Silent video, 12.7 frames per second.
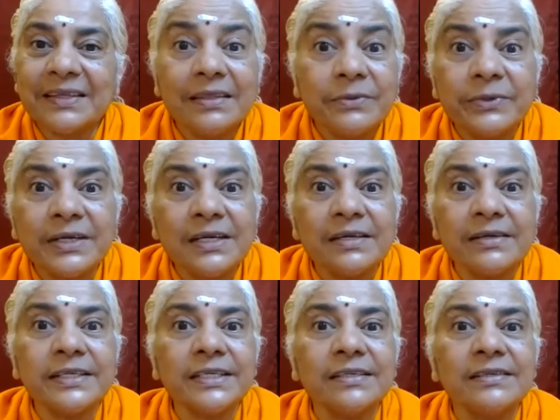the world
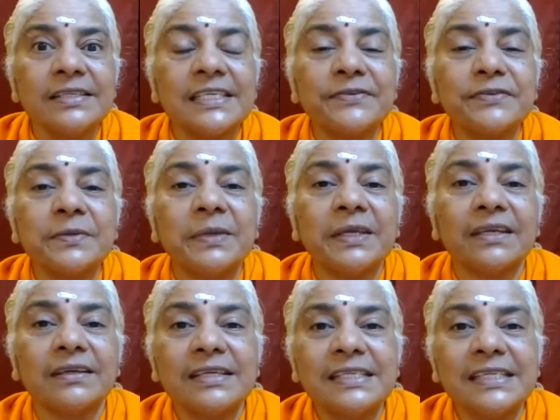returns for
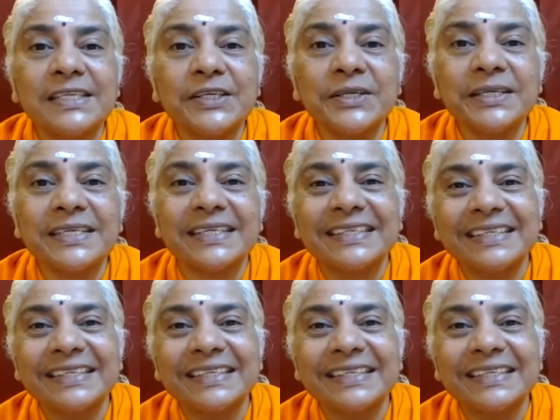me, is it not?